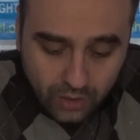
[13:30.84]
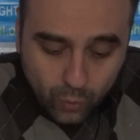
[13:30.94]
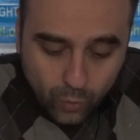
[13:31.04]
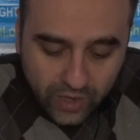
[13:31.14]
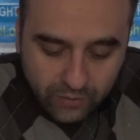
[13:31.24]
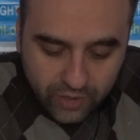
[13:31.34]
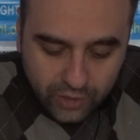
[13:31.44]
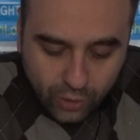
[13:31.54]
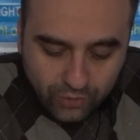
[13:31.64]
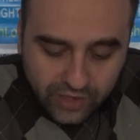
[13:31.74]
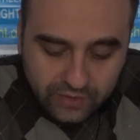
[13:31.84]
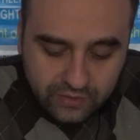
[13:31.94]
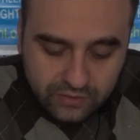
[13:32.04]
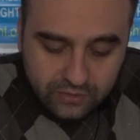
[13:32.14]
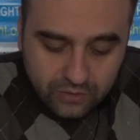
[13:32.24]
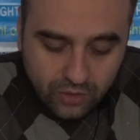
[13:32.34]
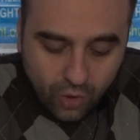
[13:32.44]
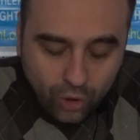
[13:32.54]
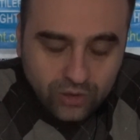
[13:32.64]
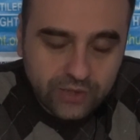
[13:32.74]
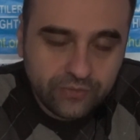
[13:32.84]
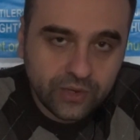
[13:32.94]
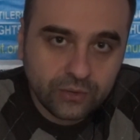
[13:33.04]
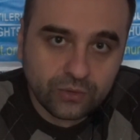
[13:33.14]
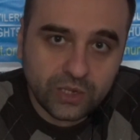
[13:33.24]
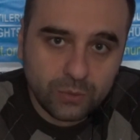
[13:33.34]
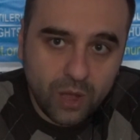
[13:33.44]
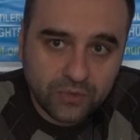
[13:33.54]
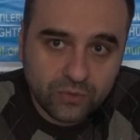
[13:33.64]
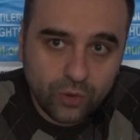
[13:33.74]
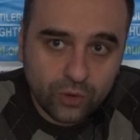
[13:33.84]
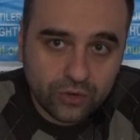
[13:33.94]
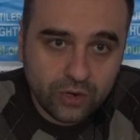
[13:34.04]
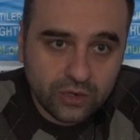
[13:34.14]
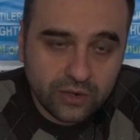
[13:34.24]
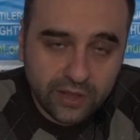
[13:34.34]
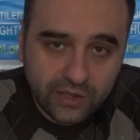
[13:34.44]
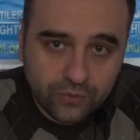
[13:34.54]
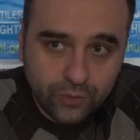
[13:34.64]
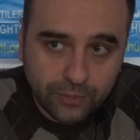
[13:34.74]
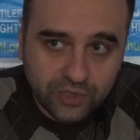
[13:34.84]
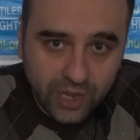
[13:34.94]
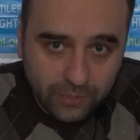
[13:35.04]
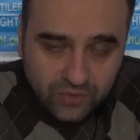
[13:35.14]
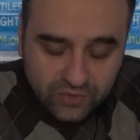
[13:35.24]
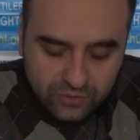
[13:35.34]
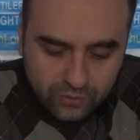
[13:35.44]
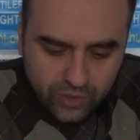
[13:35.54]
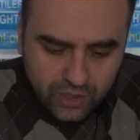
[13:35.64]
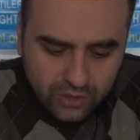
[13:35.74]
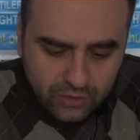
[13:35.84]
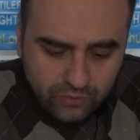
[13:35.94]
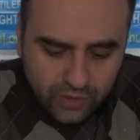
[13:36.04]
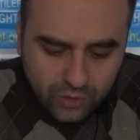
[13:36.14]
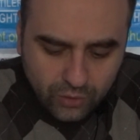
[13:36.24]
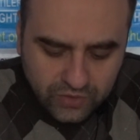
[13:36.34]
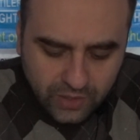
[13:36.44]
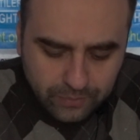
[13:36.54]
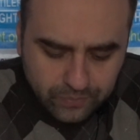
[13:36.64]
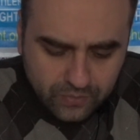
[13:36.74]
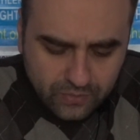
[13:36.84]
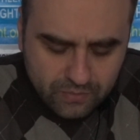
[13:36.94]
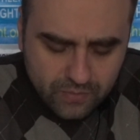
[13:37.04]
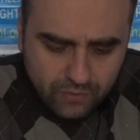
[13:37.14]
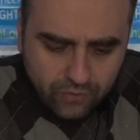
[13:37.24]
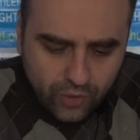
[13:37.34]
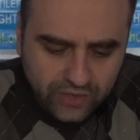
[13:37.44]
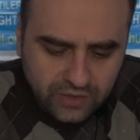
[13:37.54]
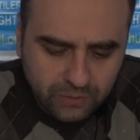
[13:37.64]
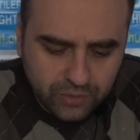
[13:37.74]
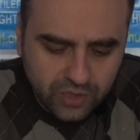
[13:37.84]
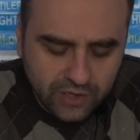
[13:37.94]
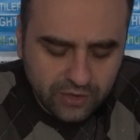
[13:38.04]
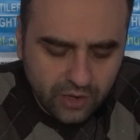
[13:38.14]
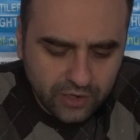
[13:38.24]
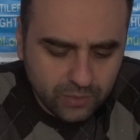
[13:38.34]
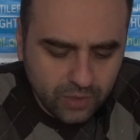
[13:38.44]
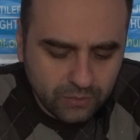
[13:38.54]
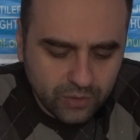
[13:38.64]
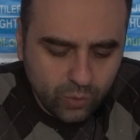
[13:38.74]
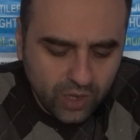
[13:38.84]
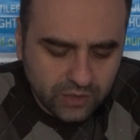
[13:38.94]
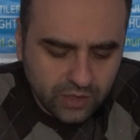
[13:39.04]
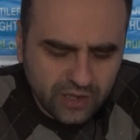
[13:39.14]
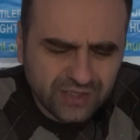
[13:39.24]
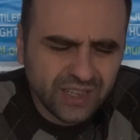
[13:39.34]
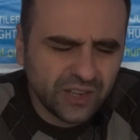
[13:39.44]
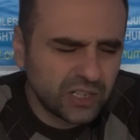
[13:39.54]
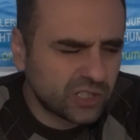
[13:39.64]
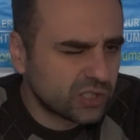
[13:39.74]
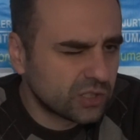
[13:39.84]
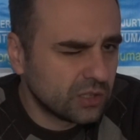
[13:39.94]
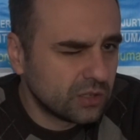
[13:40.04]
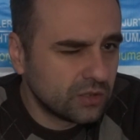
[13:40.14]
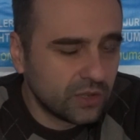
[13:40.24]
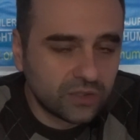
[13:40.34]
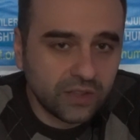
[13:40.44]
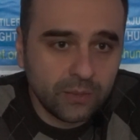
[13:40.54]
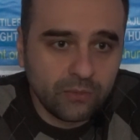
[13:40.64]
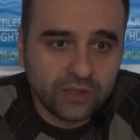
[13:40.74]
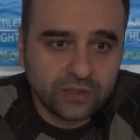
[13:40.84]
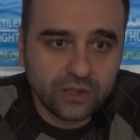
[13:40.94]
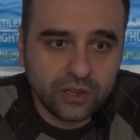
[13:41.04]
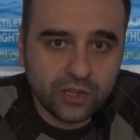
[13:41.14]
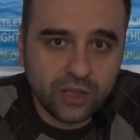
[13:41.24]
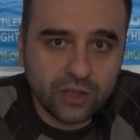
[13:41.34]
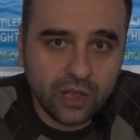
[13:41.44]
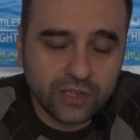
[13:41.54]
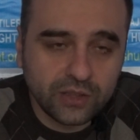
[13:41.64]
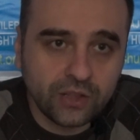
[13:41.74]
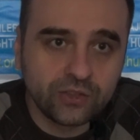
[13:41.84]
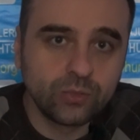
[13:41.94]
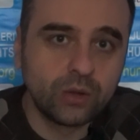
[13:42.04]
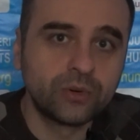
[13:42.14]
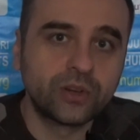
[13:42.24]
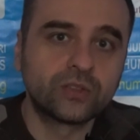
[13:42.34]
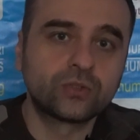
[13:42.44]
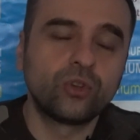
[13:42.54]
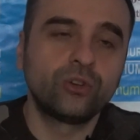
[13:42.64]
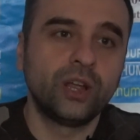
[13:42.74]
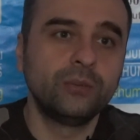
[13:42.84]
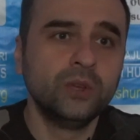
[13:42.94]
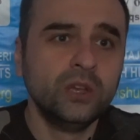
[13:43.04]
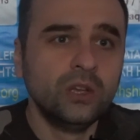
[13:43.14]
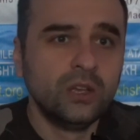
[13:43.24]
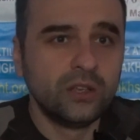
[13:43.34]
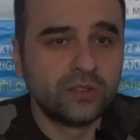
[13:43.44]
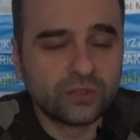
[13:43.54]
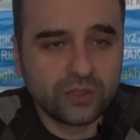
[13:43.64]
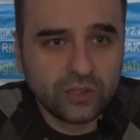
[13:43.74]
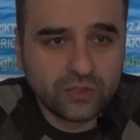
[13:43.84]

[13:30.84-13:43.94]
We know that only few imams were released from camps. We know some. For example, I remember one guy, Serik. His name was Serik. I cannot remember his surname. His